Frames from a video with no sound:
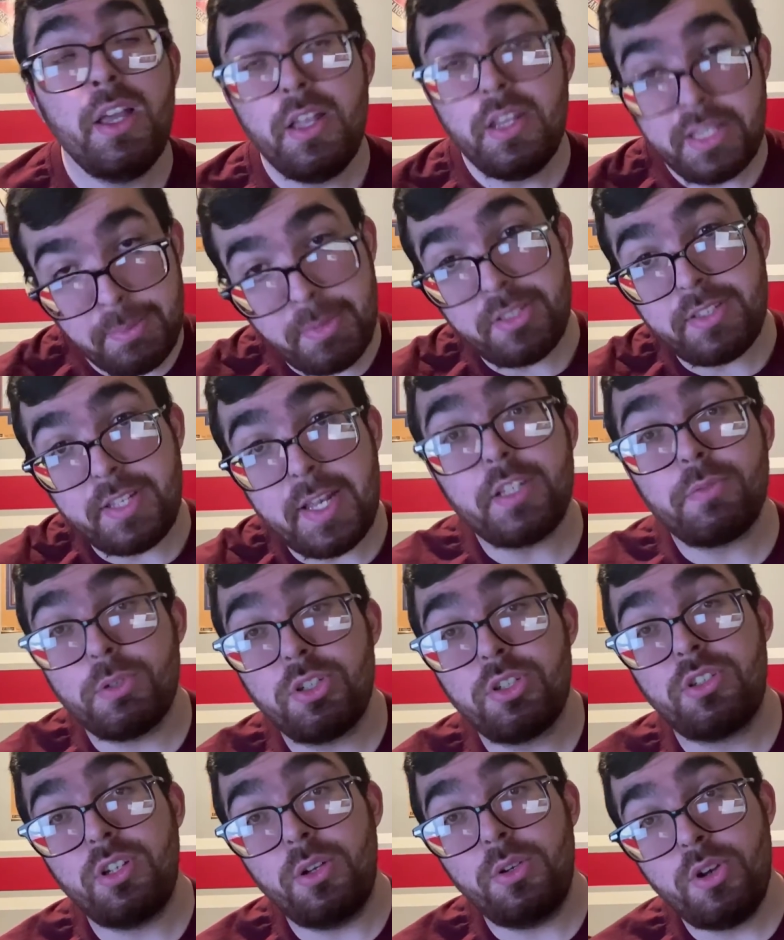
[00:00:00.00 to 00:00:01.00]
The mistakes were
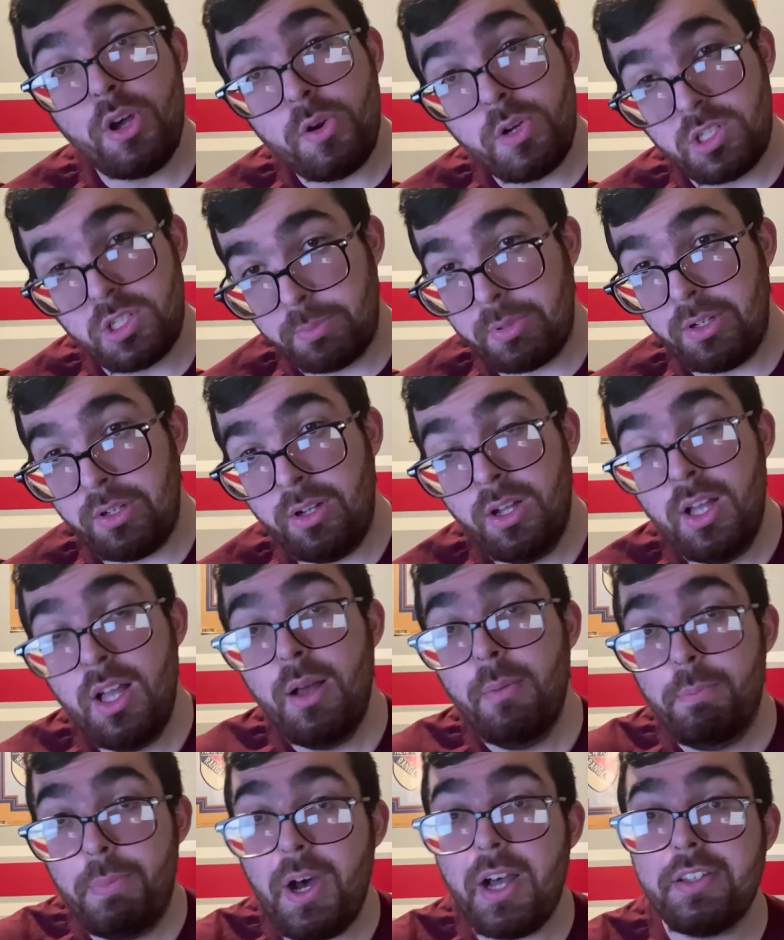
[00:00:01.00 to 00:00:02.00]
still noticeable,
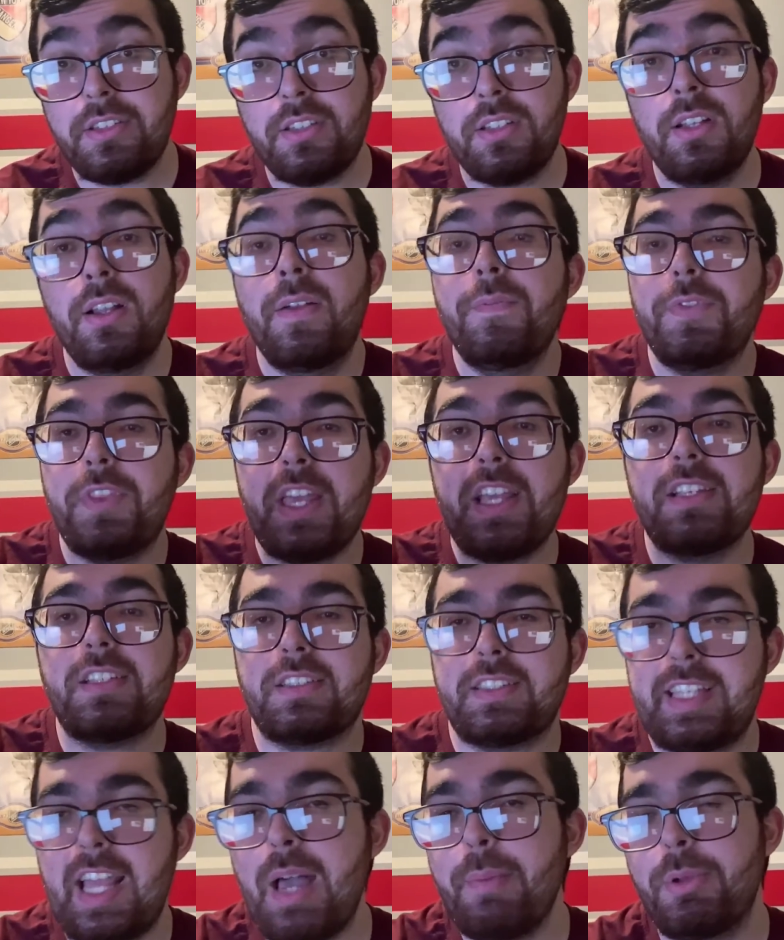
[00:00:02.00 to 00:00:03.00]
but they
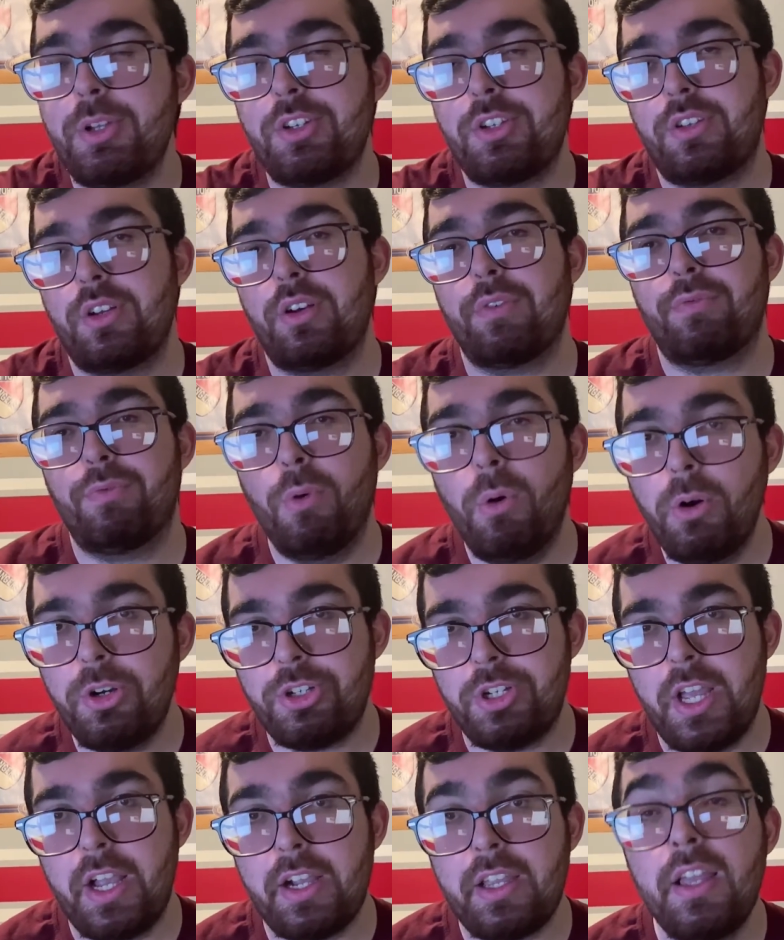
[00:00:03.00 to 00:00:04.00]
established their
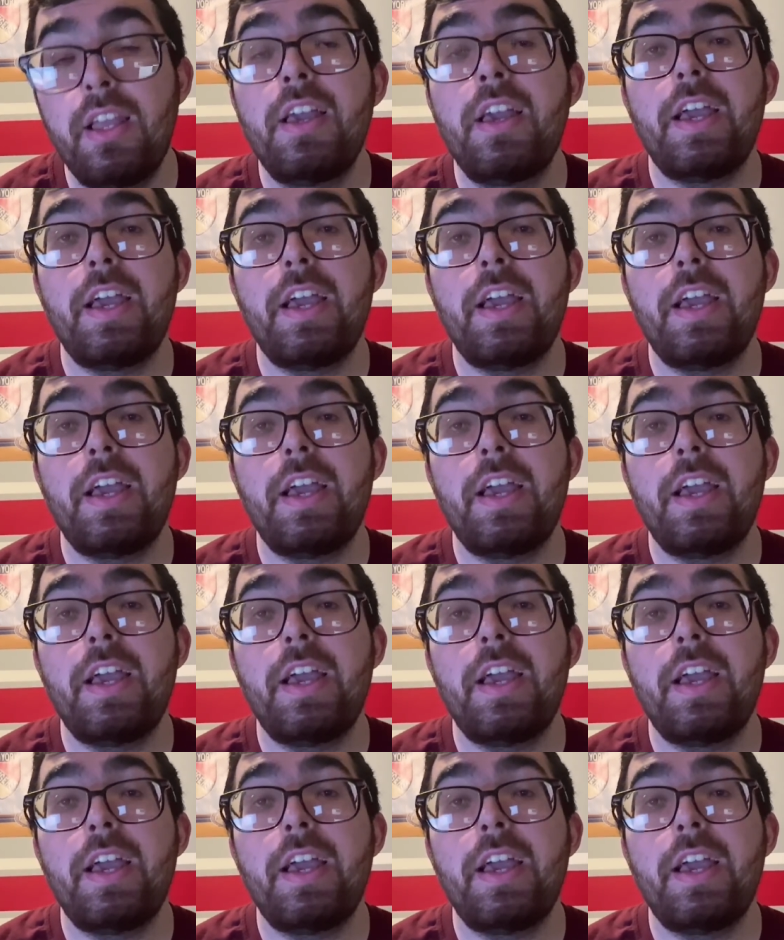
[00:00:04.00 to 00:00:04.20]
forecheck